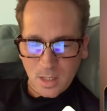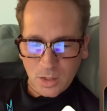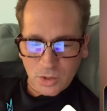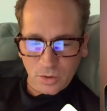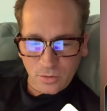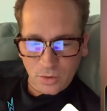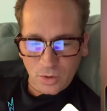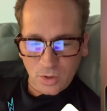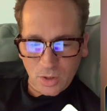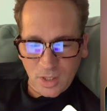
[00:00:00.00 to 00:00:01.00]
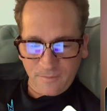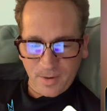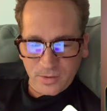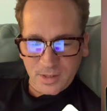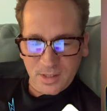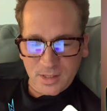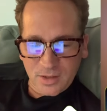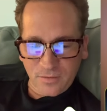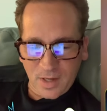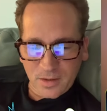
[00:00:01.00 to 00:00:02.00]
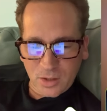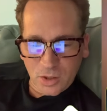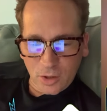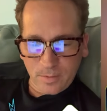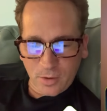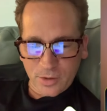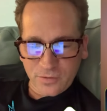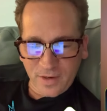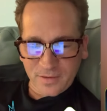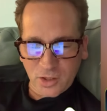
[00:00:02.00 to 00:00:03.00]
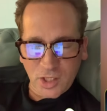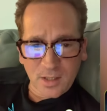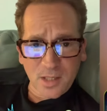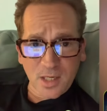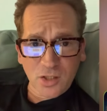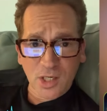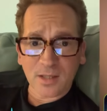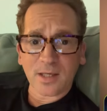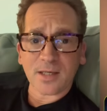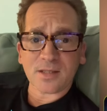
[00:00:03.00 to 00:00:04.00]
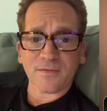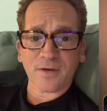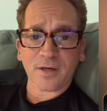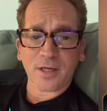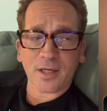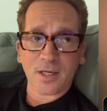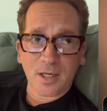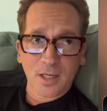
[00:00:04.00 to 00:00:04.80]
So they've posted this. You've got the Turbo and you've got the Chainlink. Chainlink's a very